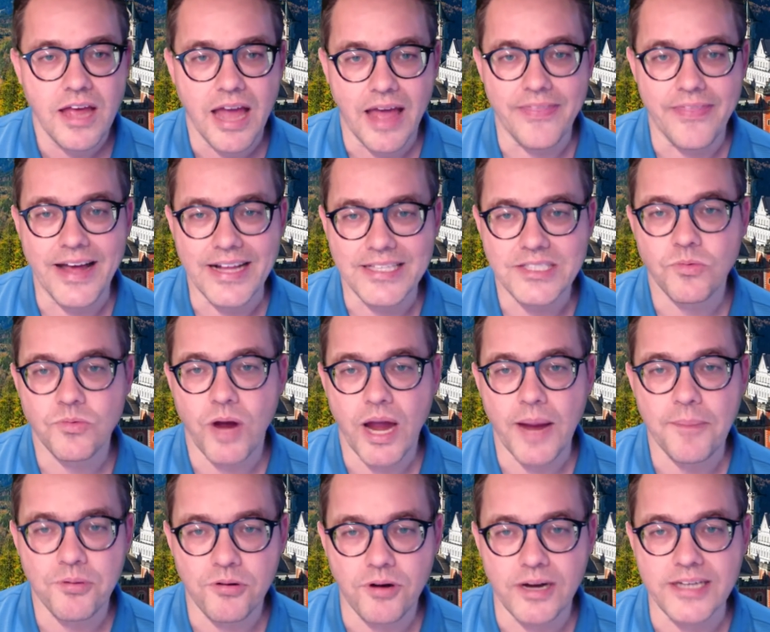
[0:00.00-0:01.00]
And that's why I
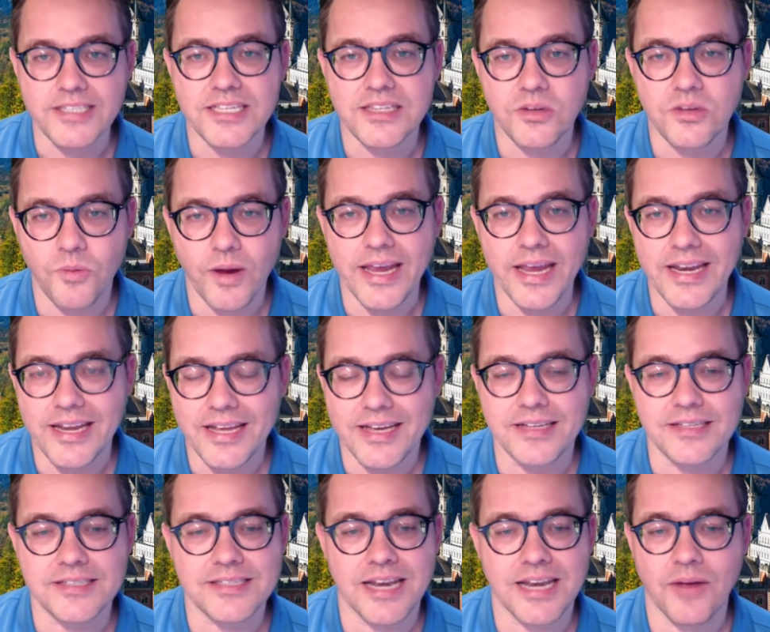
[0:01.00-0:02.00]
price it the way it
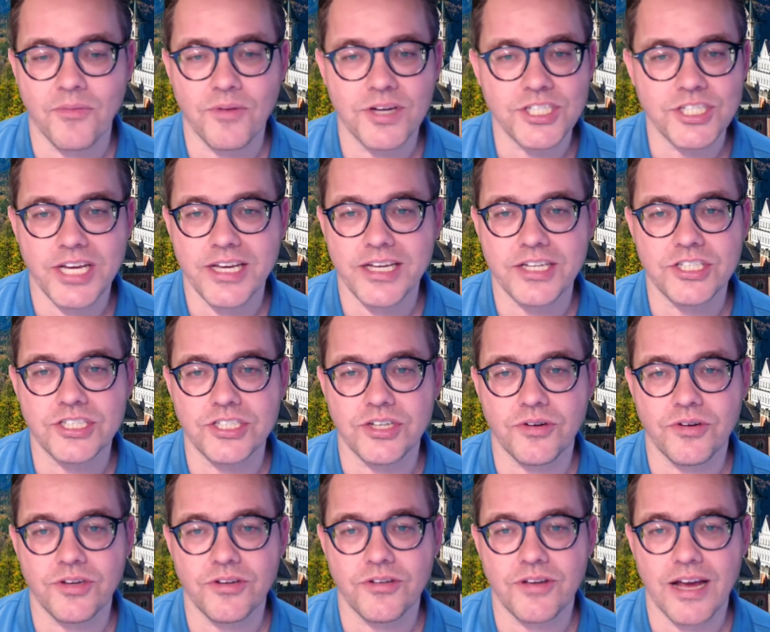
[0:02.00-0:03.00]
is. And I wish I could
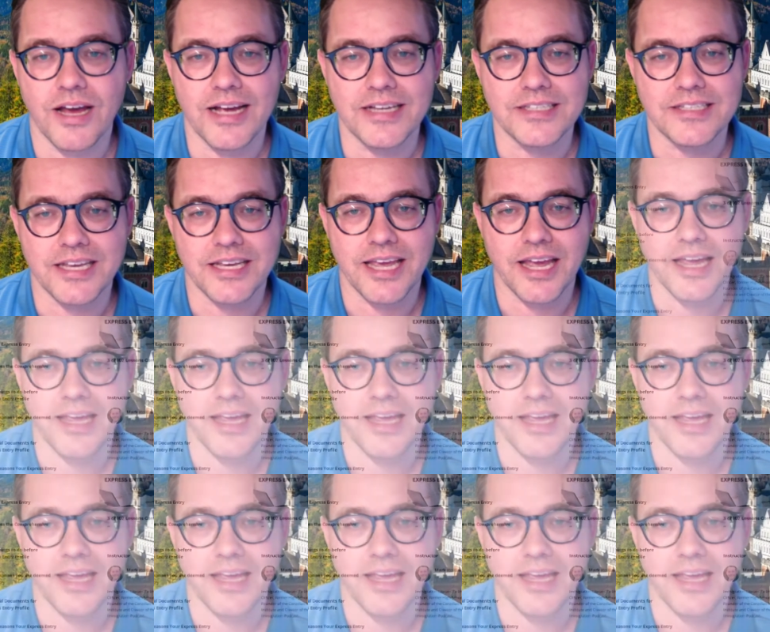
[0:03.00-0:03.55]
show you guys, like I,